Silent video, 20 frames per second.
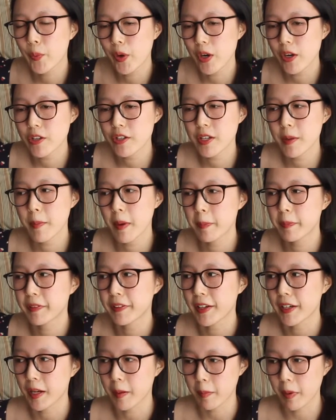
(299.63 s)
were some
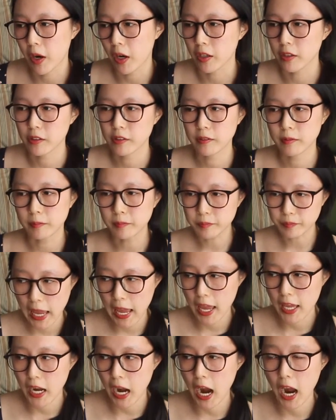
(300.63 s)
upsetting parts
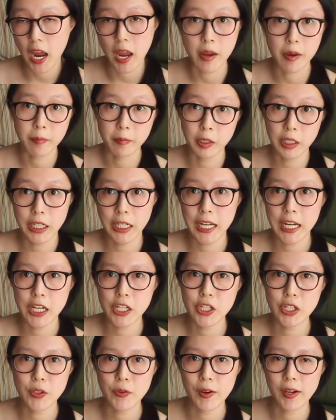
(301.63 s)
that I am gonna get
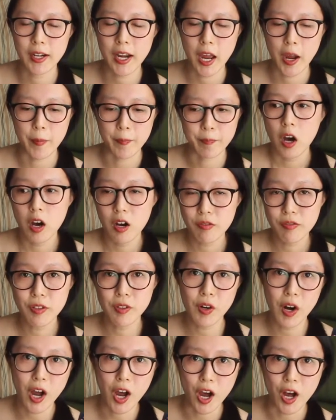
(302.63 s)
into right now.
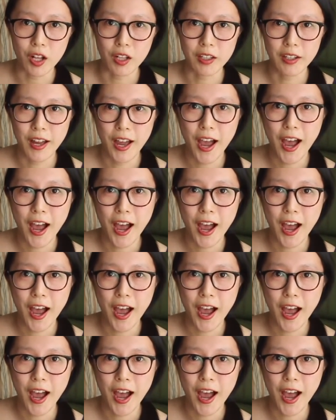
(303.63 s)
Overall,